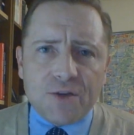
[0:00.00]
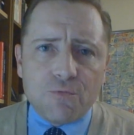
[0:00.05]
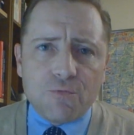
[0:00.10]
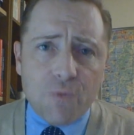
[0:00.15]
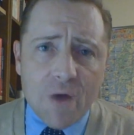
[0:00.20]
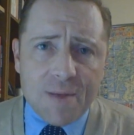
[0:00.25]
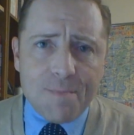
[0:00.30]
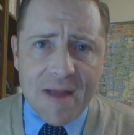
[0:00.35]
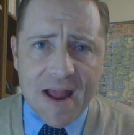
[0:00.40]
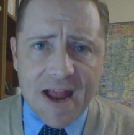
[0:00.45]

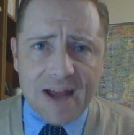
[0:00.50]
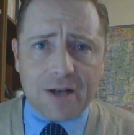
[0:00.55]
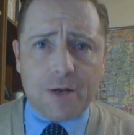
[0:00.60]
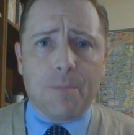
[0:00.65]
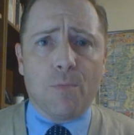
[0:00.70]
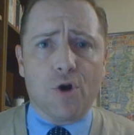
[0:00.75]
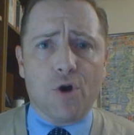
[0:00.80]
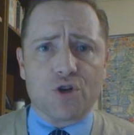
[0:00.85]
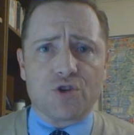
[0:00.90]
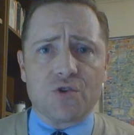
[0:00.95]
Red Man
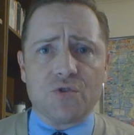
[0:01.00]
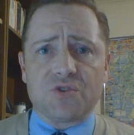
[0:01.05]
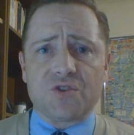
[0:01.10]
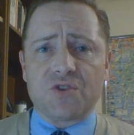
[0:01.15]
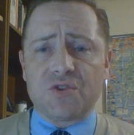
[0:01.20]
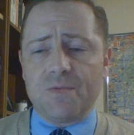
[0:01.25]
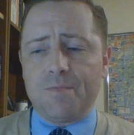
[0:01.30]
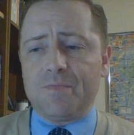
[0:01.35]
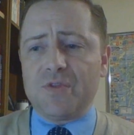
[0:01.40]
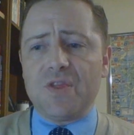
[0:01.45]
commercials,
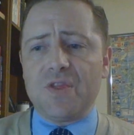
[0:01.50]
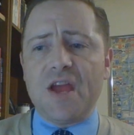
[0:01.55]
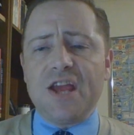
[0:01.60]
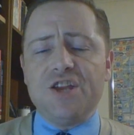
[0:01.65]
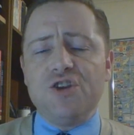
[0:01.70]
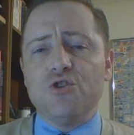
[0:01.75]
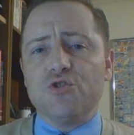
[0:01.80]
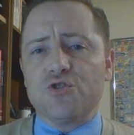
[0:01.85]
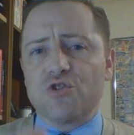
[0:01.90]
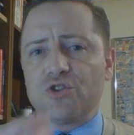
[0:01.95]
they
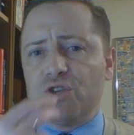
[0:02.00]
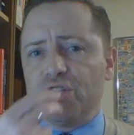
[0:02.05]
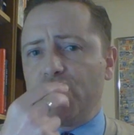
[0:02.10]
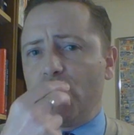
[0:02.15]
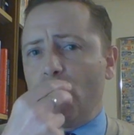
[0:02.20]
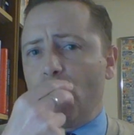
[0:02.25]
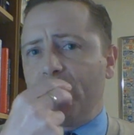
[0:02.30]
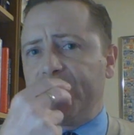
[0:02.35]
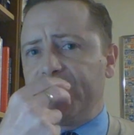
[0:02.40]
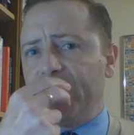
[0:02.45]
usually
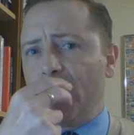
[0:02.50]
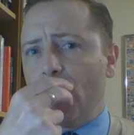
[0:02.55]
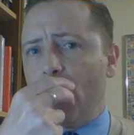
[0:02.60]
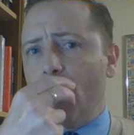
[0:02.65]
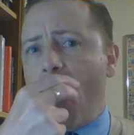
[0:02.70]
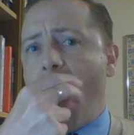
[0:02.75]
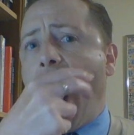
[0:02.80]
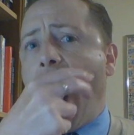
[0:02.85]
do a deal